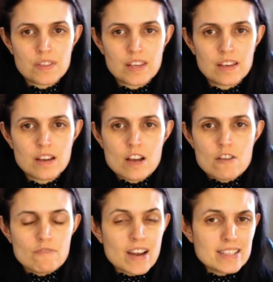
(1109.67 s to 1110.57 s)
The
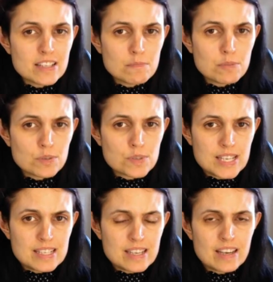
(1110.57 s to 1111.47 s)
writing the book was
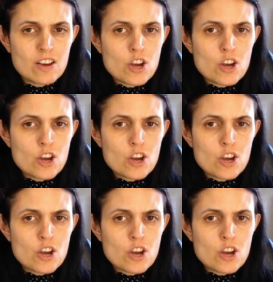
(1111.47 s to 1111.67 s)
easy,